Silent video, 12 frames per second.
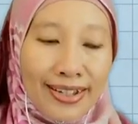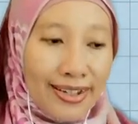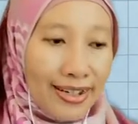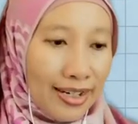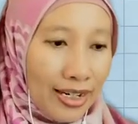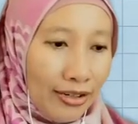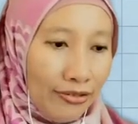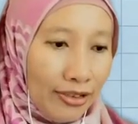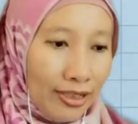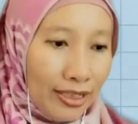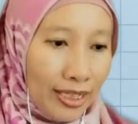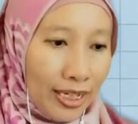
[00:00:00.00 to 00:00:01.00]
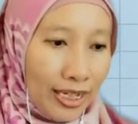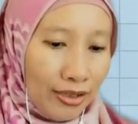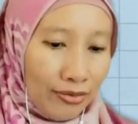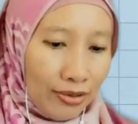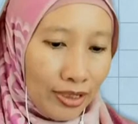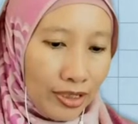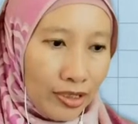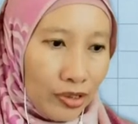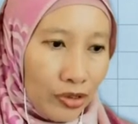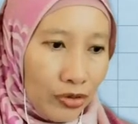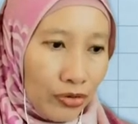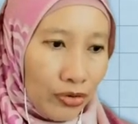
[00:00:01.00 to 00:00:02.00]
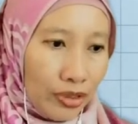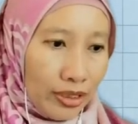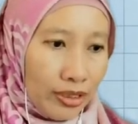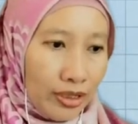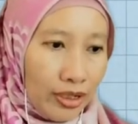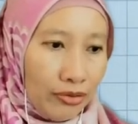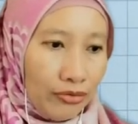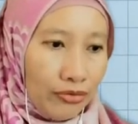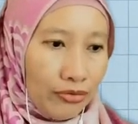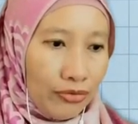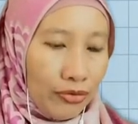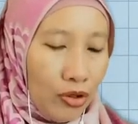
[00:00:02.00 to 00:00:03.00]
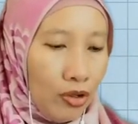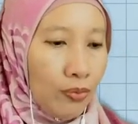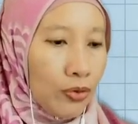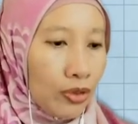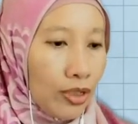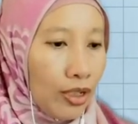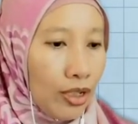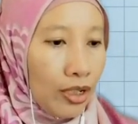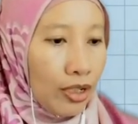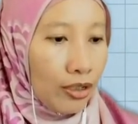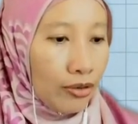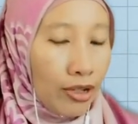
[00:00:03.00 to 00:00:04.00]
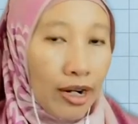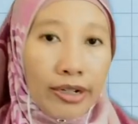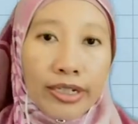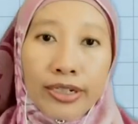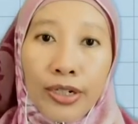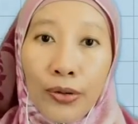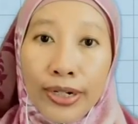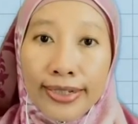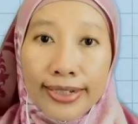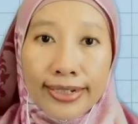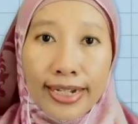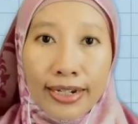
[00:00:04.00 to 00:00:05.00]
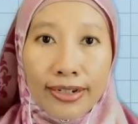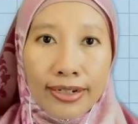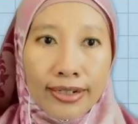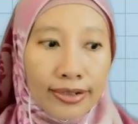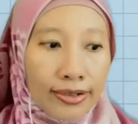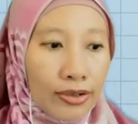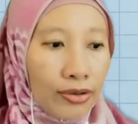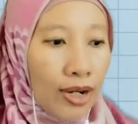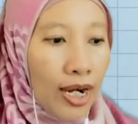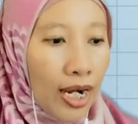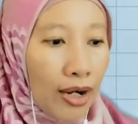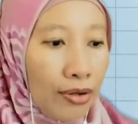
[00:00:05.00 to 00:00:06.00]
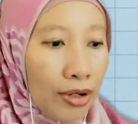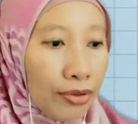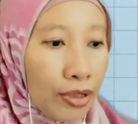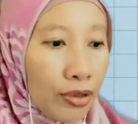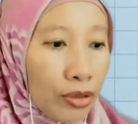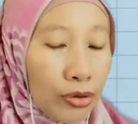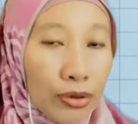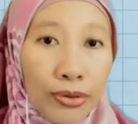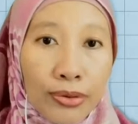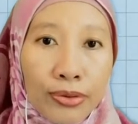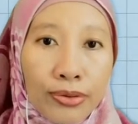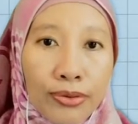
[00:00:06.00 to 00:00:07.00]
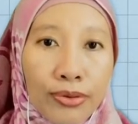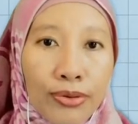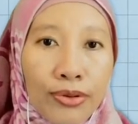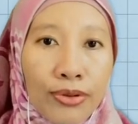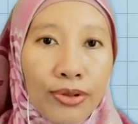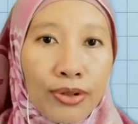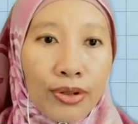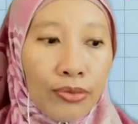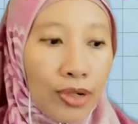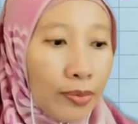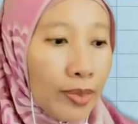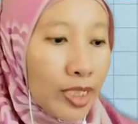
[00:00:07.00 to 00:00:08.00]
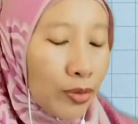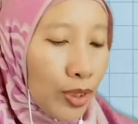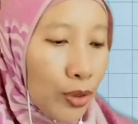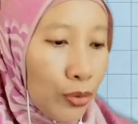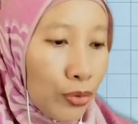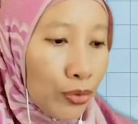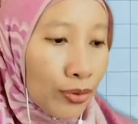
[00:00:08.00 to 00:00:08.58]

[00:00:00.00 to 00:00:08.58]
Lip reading: After that, we just draw the graph. Oops! There is no intersection. So how are we going to do? What must we do?